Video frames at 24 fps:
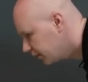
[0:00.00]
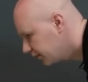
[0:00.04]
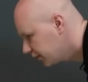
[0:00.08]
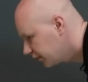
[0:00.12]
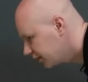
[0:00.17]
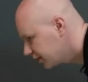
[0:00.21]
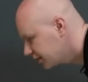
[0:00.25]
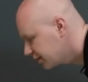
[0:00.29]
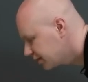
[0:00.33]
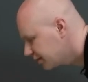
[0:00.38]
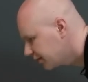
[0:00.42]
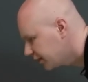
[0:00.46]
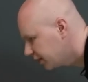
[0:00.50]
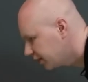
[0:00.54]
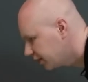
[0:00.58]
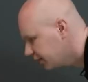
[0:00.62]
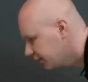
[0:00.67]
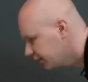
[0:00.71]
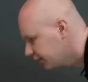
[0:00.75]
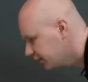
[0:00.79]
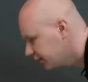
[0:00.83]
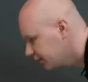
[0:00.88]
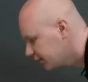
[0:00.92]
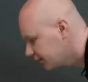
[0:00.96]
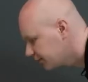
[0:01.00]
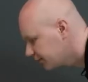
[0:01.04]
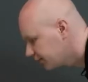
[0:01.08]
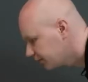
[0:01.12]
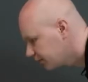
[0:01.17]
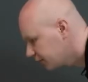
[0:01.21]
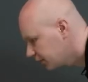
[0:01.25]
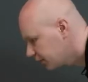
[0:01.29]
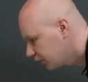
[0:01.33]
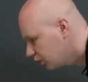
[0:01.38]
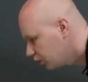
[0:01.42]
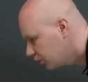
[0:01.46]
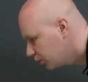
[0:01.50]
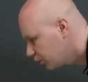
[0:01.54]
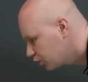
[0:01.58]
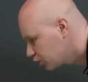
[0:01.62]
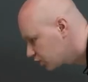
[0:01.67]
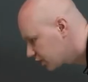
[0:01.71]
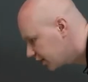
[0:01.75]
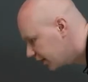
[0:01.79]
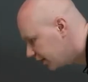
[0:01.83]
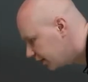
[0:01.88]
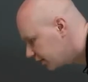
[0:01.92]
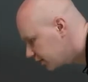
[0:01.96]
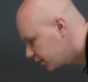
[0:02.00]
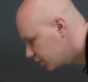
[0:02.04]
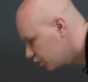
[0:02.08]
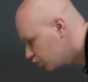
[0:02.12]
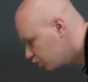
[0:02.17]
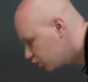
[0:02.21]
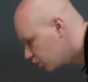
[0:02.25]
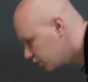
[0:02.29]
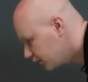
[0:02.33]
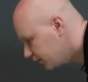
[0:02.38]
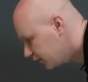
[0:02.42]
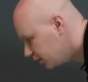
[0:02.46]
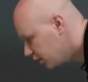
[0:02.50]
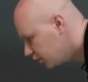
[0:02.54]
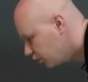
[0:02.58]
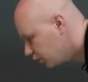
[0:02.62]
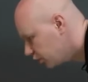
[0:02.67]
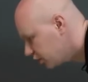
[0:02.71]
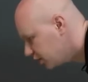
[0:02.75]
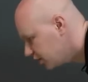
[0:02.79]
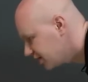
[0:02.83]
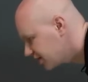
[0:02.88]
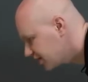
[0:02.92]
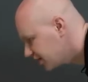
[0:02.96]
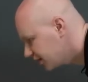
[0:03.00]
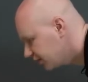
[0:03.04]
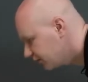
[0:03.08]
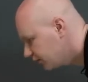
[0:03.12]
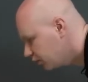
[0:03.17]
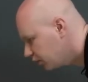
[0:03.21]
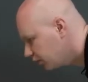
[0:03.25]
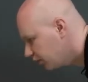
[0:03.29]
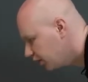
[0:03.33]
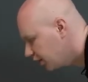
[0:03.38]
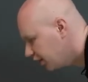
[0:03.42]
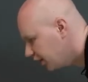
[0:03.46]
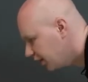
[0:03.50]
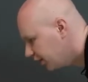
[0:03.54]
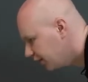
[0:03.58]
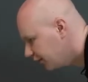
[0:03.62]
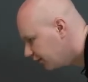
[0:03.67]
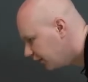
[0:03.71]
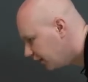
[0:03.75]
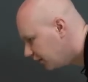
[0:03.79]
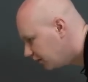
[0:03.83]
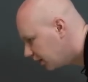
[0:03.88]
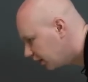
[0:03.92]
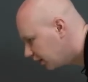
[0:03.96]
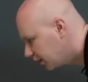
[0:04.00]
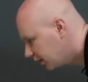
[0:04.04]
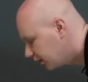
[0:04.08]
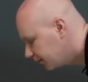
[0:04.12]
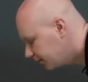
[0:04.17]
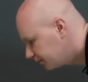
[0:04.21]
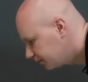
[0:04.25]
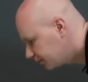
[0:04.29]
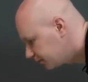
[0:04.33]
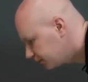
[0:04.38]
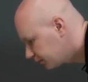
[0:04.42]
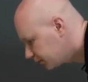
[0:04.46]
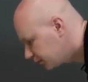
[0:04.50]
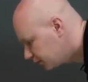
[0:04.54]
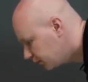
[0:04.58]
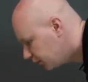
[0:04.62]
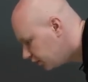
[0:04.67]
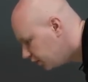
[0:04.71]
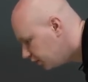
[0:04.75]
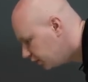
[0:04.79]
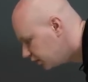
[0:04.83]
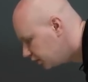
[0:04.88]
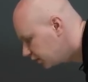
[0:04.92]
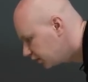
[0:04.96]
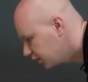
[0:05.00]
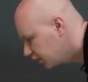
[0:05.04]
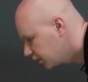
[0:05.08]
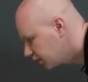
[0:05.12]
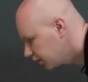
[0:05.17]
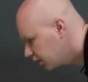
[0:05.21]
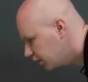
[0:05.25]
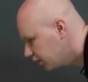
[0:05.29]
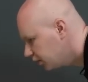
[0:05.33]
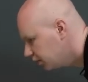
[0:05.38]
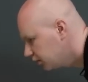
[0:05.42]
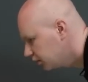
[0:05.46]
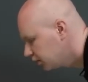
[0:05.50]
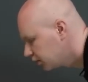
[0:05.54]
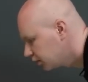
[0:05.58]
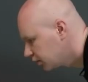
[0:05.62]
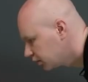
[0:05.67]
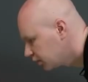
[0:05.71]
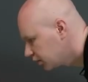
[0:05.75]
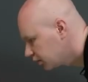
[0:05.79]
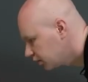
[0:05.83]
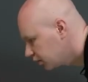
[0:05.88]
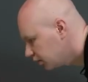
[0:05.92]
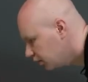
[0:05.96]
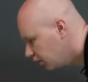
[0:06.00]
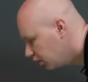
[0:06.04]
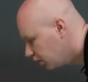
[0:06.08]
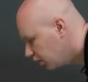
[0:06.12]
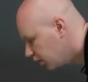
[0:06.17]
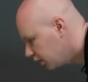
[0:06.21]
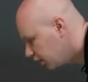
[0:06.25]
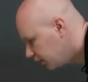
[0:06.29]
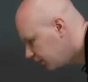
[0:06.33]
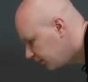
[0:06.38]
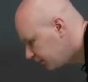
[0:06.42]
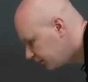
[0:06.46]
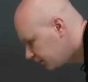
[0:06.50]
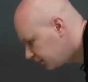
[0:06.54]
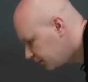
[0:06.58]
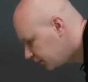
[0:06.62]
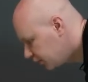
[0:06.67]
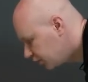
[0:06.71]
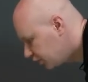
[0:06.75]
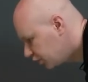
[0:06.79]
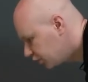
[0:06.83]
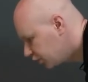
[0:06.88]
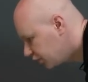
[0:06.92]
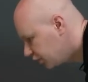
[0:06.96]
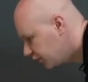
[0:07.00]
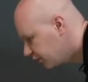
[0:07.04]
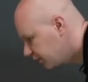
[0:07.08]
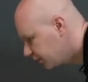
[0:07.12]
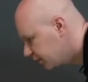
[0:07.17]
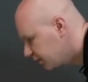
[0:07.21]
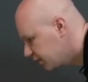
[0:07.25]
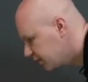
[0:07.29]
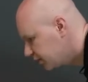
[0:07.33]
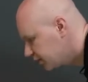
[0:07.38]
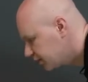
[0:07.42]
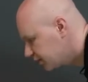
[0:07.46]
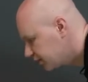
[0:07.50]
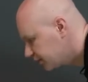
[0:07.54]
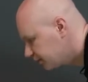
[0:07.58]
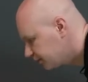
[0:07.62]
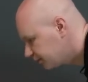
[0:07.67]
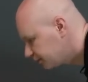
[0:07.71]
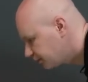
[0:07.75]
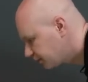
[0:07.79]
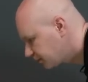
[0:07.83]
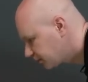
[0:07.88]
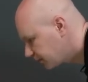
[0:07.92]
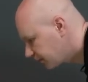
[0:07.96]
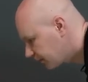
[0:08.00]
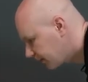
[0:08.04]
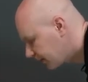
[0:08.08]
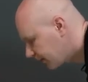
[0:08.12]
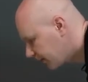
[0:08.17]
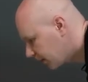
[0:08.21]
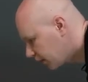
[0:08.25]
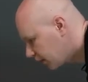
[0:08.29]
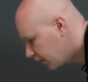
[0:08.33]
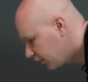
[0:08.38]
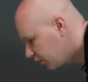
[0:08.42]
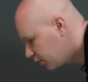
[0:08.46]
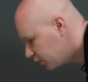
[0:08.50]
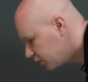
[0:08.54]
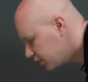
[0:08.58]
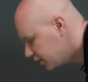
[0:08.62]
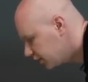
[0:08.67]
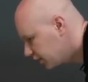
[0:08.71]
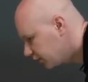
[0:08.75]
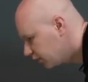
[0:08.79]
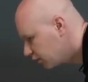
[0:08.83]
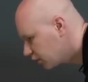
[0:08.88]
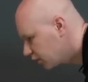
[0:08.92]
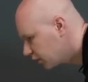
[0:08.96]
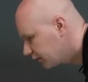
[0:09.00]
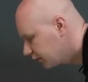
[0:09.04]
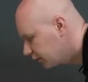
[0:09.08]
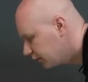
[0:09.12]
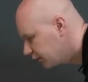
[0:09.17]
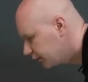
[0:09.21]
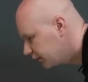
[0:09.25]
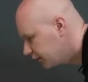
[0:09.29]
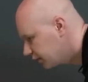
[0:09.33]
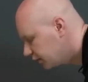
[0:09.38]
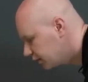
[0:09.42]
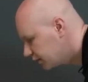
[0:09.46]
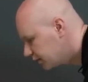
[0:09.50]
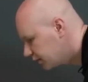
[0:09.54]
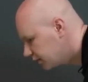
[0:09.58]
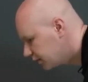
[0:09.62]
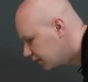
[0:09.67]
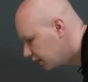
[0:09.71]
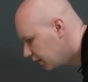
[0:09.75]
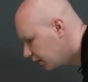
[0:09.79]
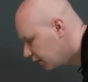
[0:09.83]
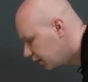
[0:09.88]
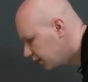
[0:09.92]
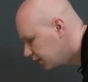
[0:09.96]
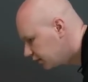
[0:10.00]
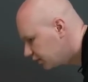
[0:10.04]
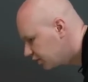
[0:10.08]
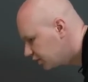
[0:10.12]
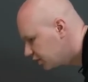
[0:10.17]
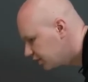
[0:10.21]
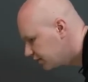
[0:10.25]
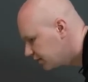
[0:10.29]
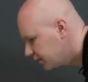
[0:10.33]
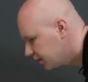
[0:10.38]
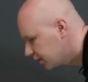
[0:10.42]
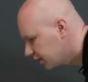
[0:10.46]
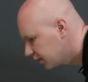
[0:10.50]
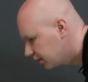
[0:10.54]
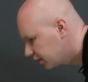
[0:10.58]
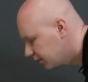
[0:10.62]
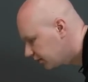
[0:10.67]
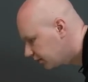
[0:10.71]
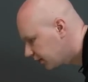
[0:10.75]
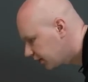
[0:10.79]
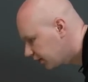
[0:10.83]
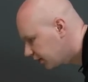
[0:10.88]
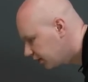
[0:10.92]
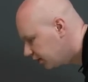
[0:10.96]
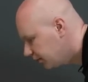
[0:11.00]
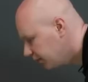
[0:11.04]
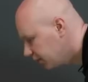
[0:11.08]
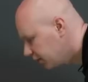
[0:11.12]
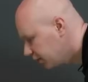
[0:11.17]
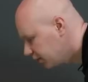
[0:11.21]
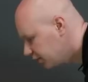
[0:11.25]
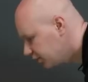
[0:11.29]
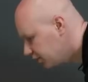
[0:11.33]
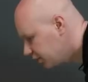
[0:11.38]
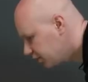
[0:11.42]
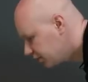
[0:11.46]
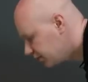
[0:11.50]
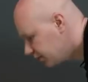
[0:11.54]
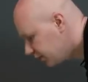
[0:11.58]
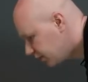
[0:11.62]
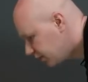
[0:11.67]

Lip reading: as much as possible down. It's acceptable to feel slight discomfort, about 2 points, and a mild tension in your lower back. After you do an excessive arch and an excessive